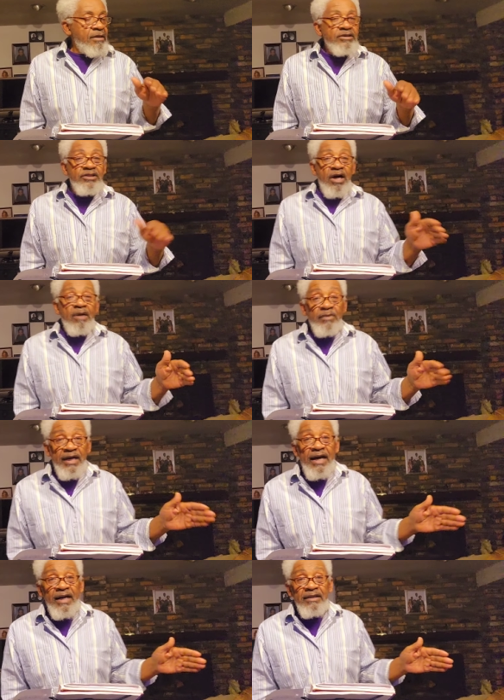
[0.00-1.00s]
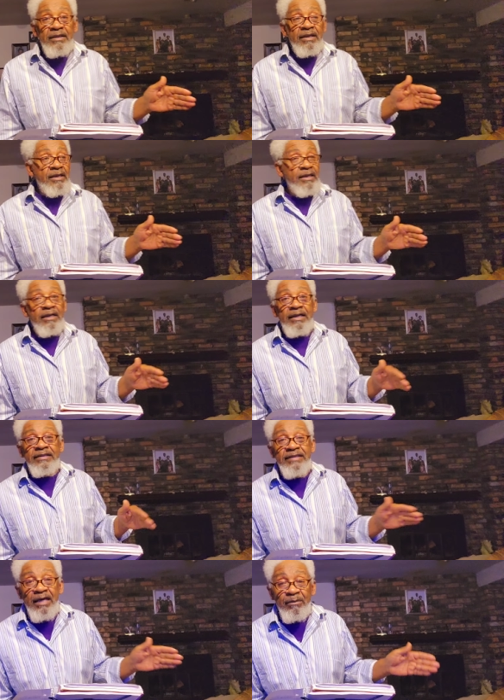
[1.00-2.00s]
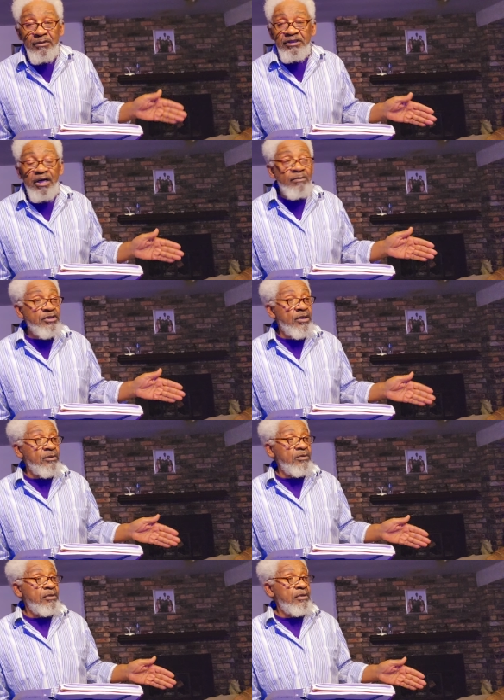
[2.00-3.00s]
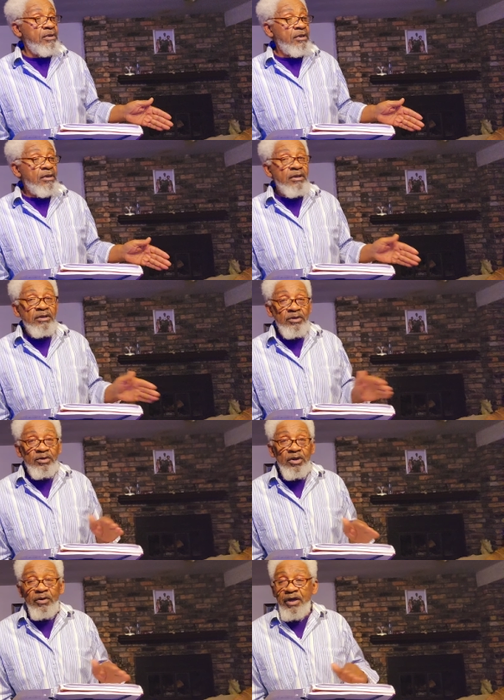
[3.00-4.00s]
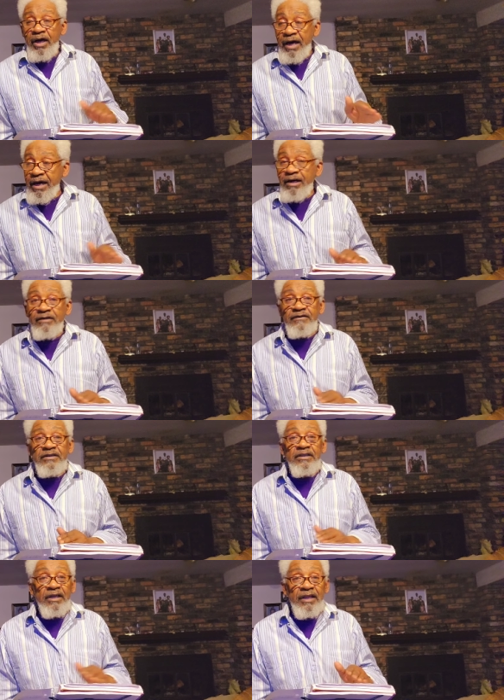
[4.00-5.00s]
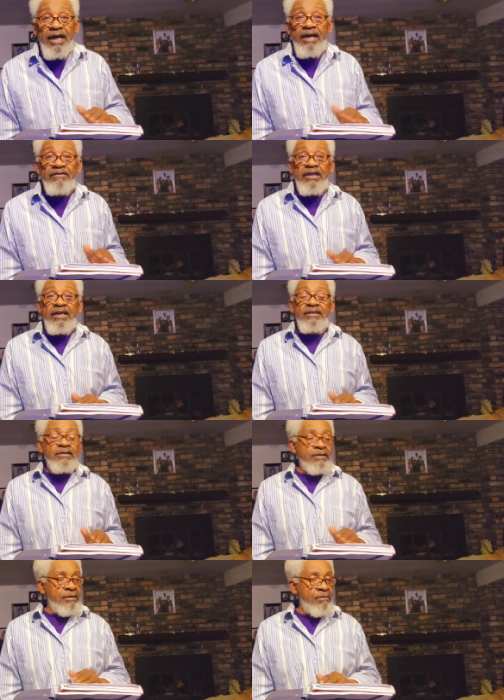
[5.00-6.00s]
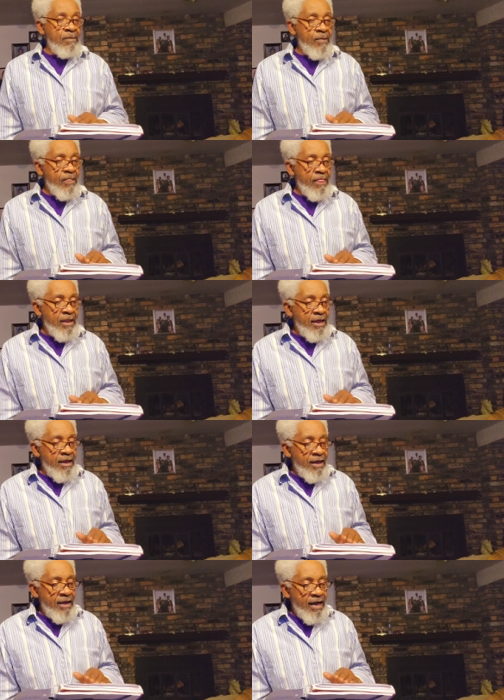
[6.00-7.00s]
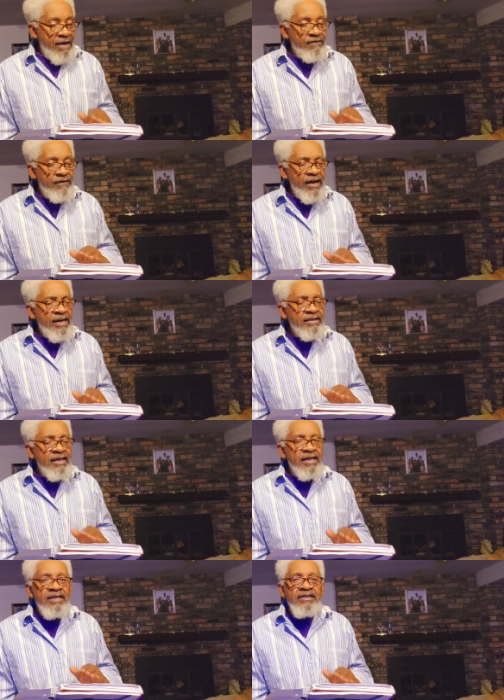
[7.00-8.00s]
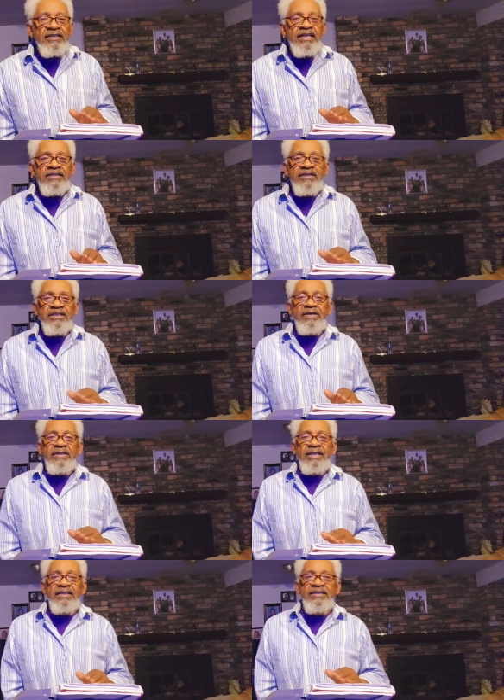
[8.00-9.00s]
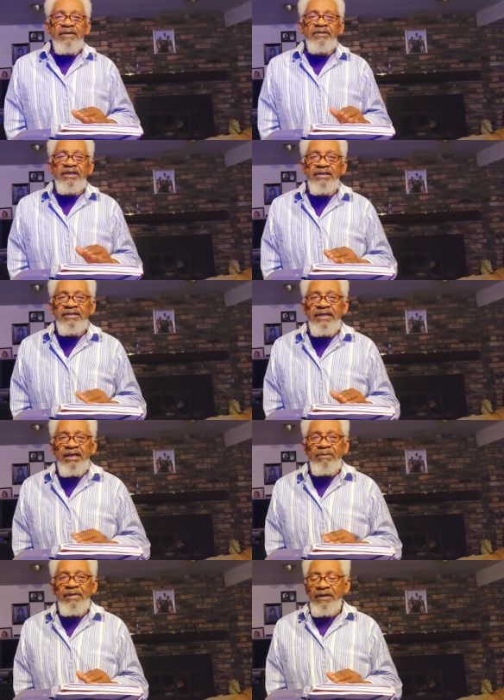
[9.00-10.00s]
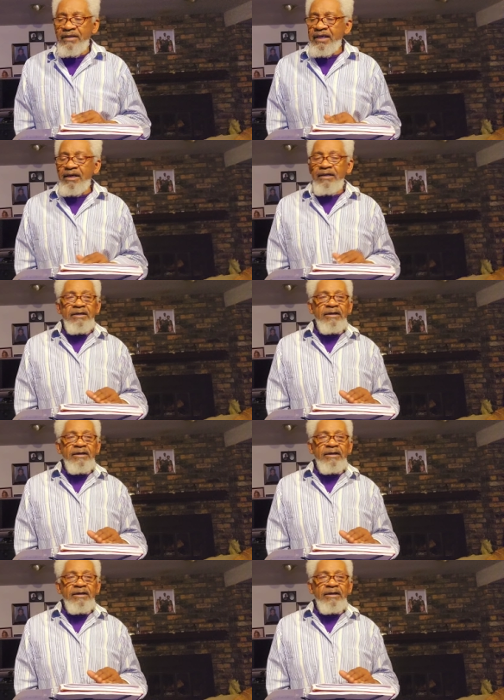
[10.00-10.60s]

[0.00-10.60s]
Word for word: some got and some, some don't. You know, the haves and the have-nots. I find that it is necessary that something is said about that.